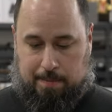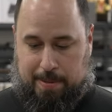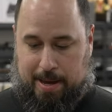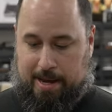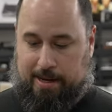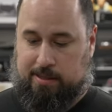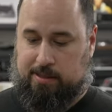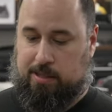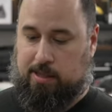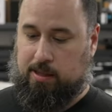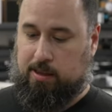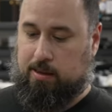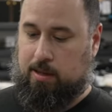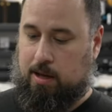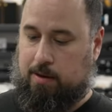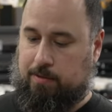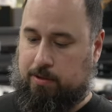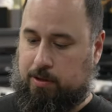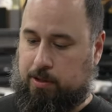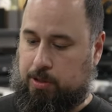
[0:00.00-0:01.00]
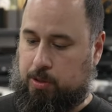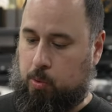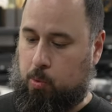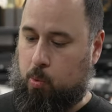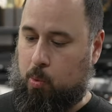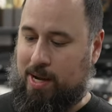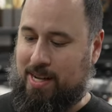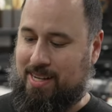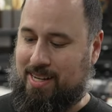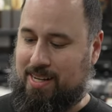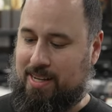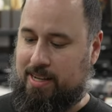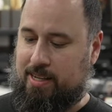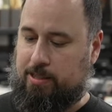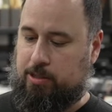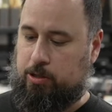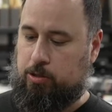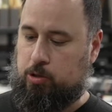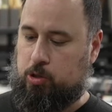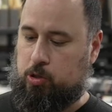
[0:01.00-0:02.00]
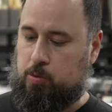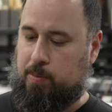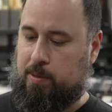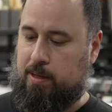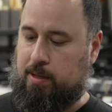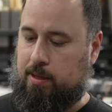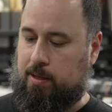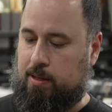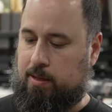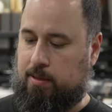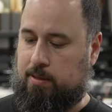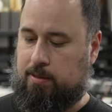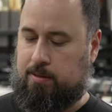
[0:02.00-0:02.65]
Backseat Lovers, Waiting to Spill.